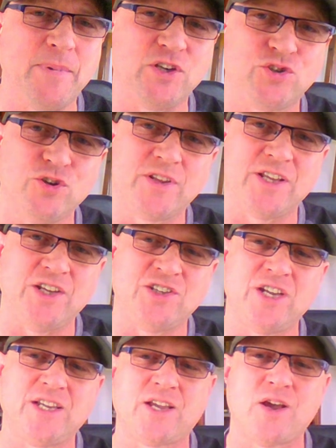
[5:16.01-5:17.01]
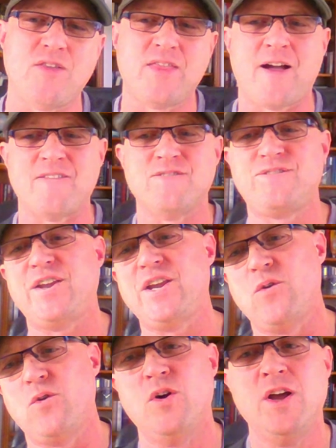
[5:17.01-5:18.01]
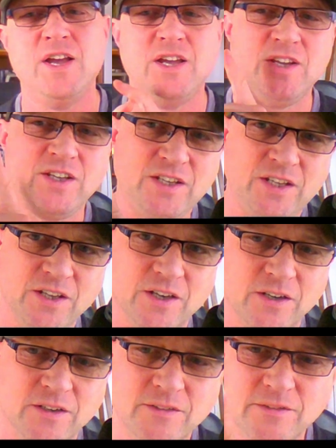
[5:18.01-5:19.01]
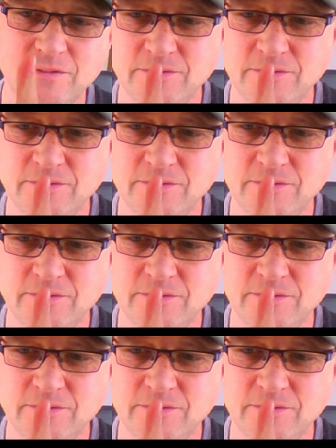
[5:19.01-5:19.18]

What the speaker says: make sure that you check out that video here.